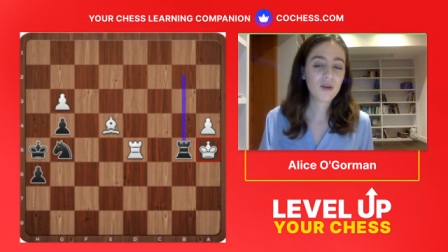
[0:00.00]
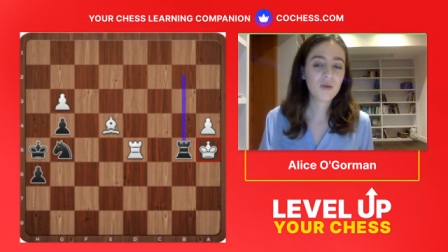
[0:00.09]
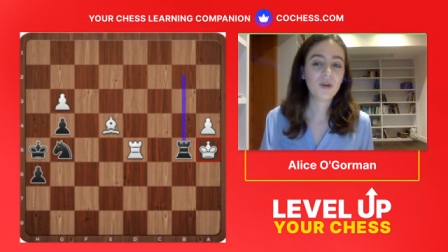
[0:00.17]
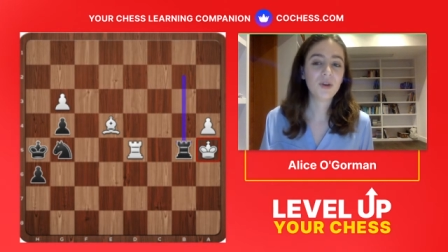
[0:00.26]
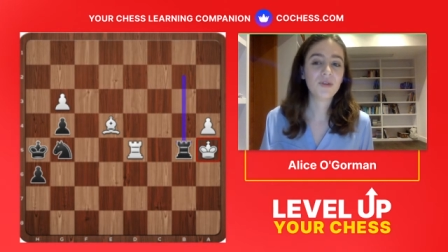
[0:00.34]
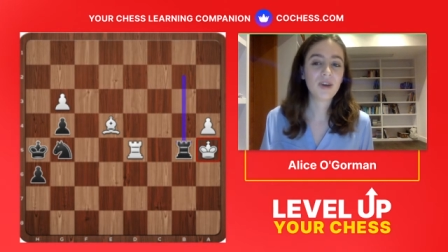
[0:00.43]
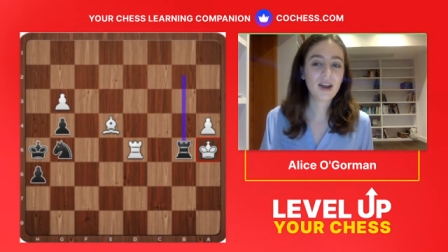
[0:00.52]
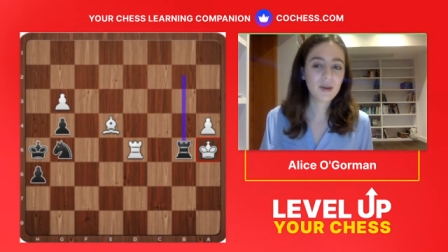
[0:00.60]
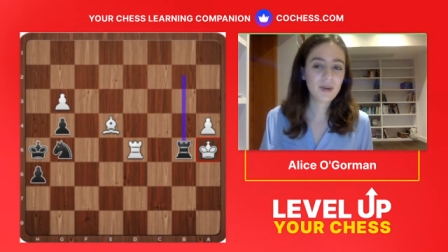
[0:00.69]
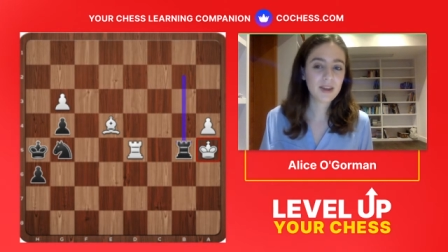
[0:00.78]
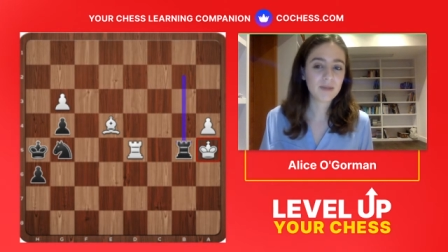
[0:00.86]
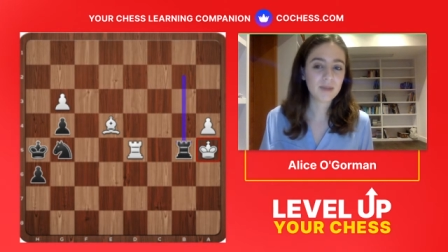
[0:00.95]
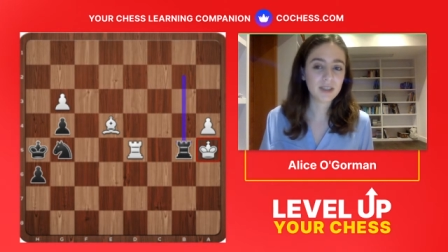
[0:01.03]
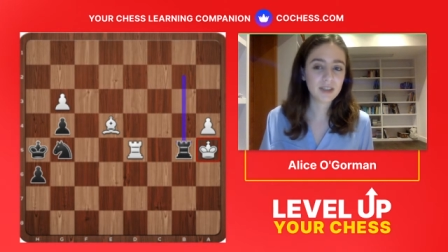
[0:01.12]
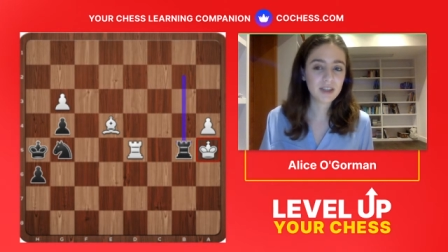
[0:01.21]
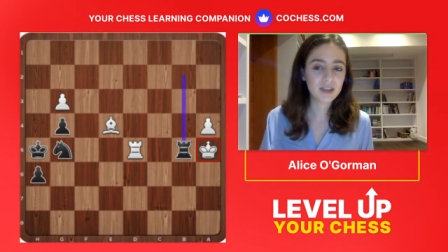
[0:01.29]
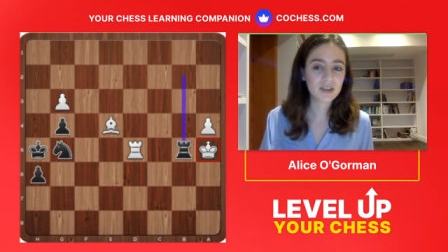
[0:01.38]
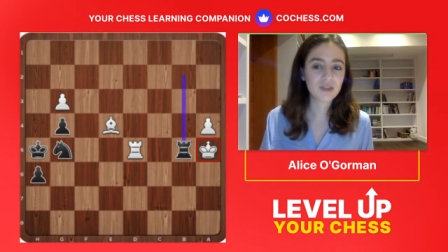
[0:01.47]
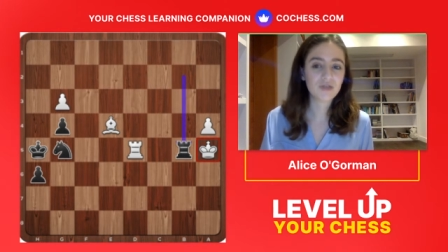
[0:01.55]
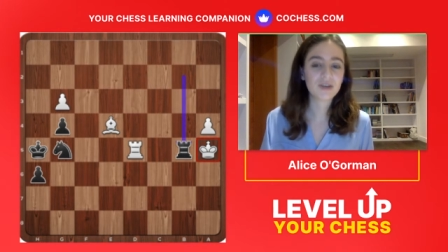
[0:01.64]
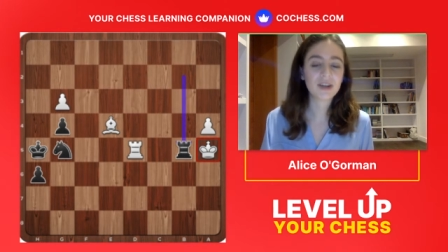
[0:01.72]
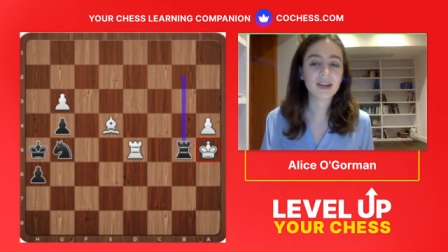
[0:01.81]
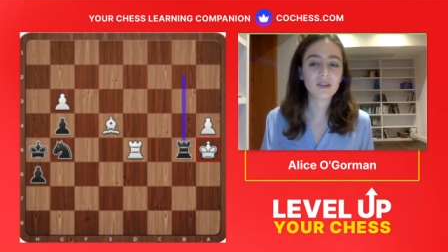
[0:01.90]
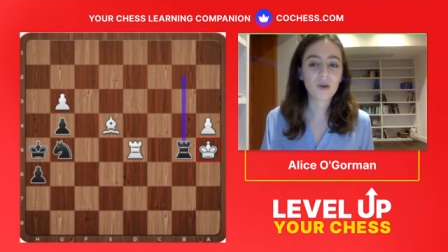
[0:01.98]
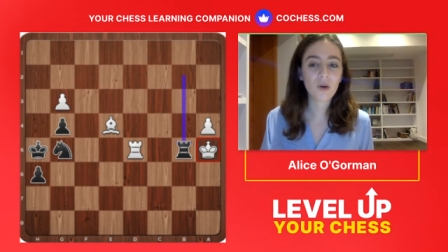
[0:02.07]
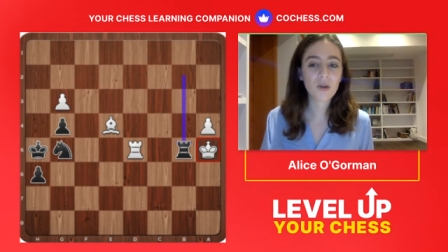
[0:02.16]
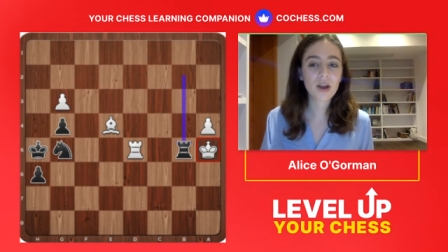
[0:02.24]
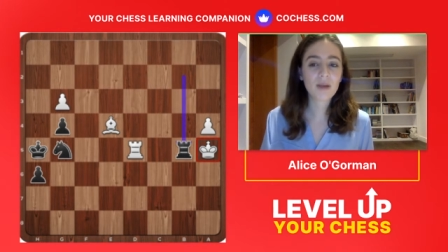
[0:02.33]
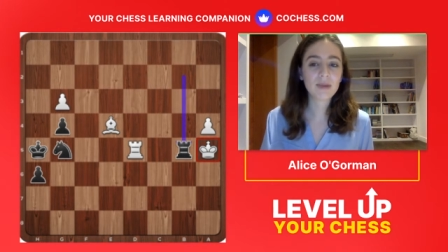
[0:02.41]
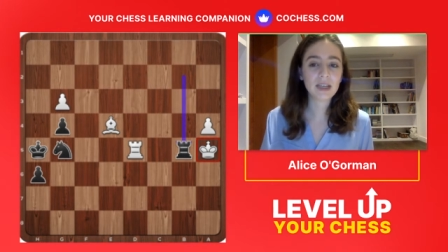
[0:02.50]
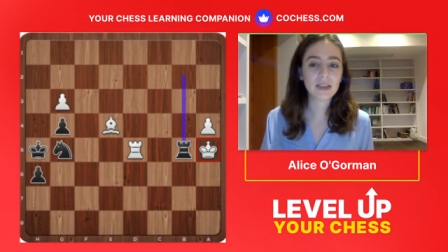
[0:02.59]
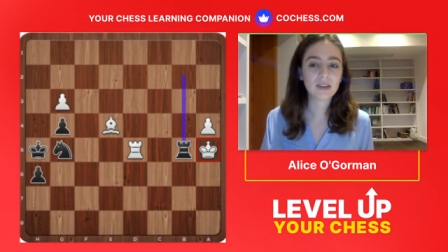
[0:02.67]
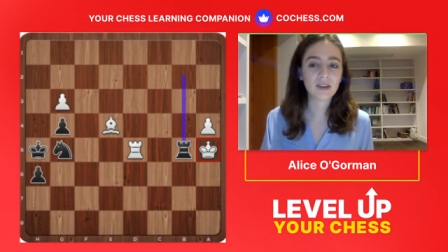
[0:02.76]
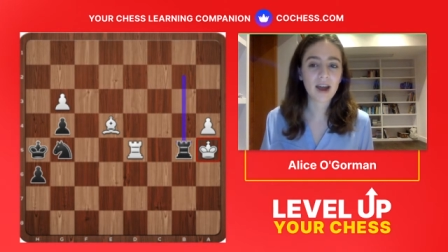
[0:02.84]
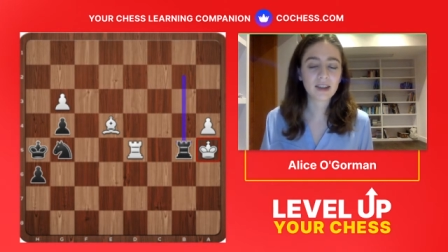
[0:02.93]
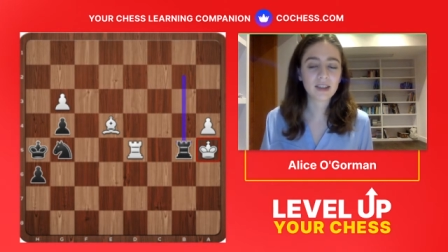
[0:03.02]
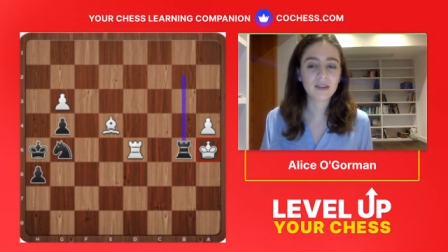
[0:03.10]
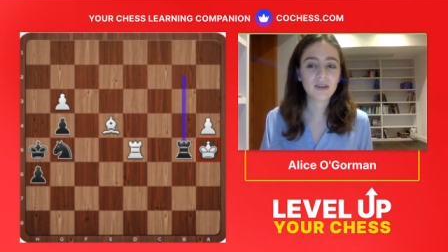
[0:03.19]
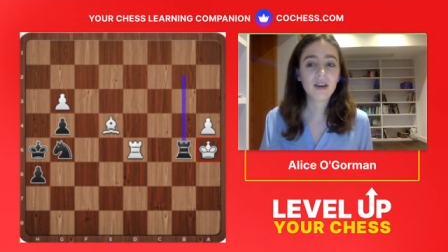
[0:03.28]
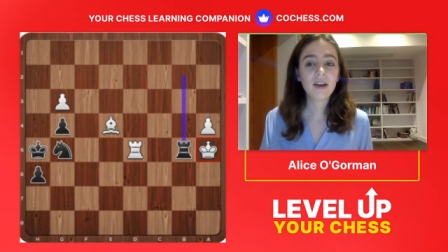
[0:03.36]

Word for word: when you evaluate the position, you realize all their pieces are active,